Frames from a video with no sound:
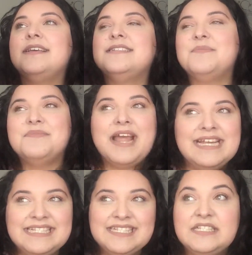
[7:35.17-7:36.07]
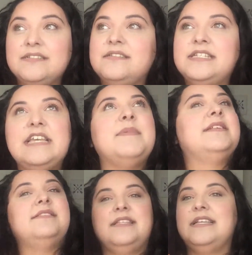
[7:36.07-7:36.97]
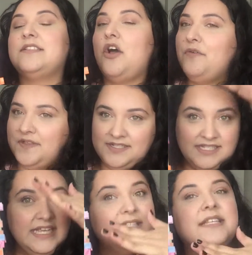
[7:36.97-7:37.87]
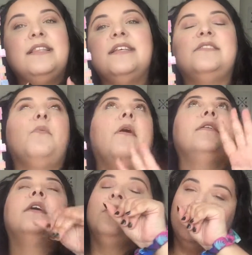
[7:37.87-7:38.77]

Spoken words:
some nice steamy scenes. Oh, the scenes in this one.